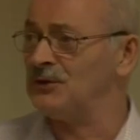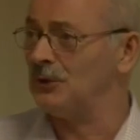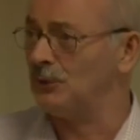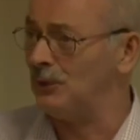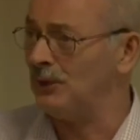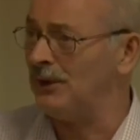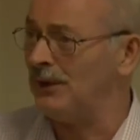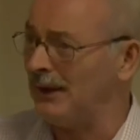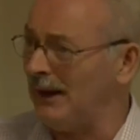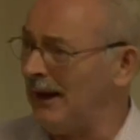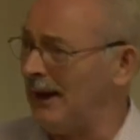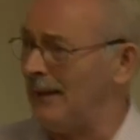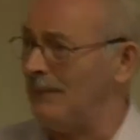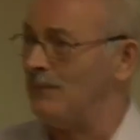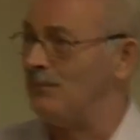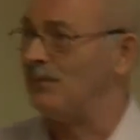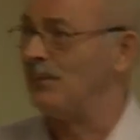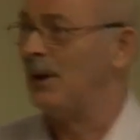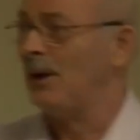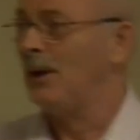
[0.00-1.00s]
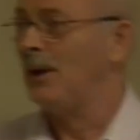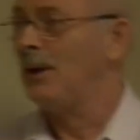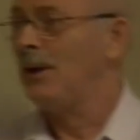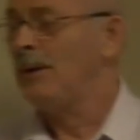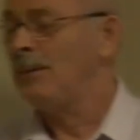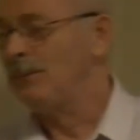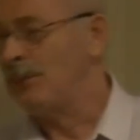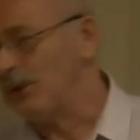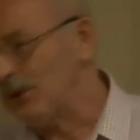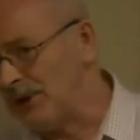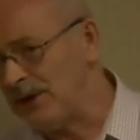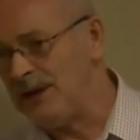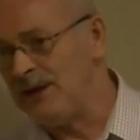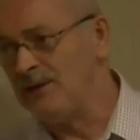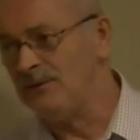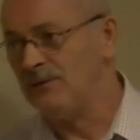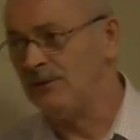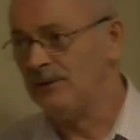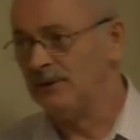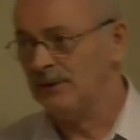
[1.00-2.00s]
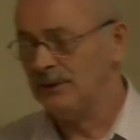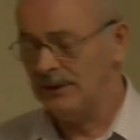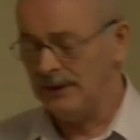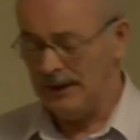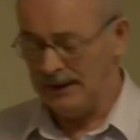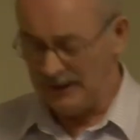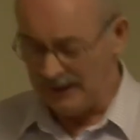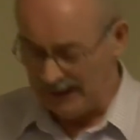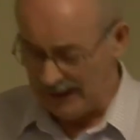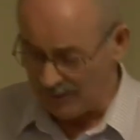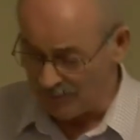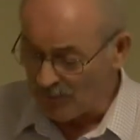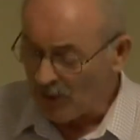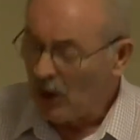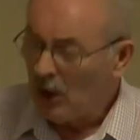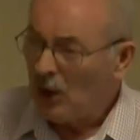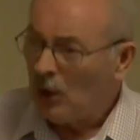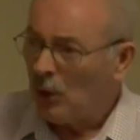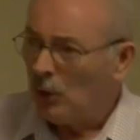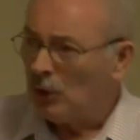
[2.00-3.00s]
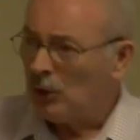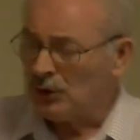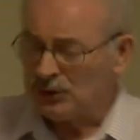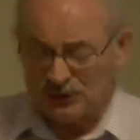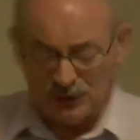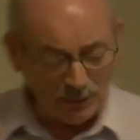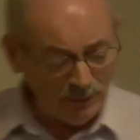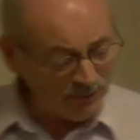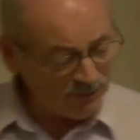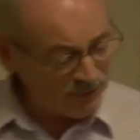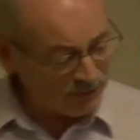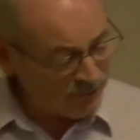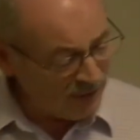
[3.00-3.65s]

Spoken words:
the word again, believed in him. Some of the